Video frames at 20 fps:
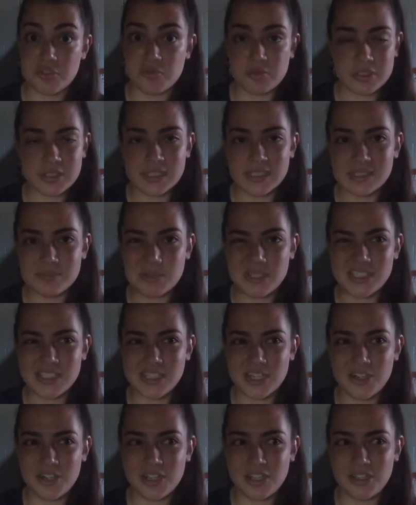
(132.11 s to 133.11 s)
Everyone's gonna be
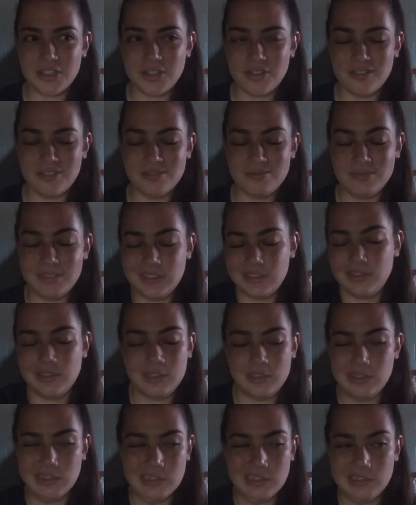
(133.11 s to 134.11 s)
staring at you. I'm like,
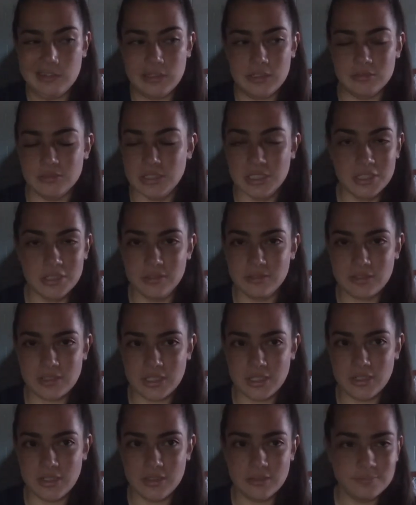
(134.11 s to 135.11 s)
you know, I really don't
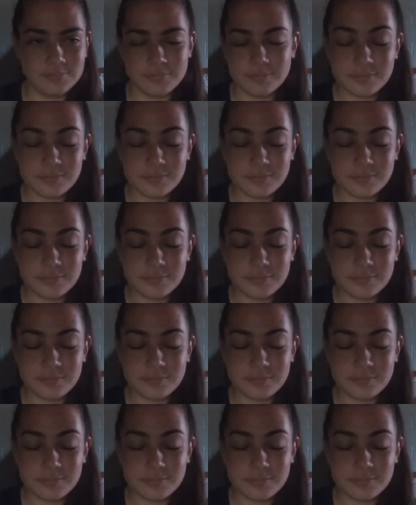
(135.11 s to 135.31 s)
care.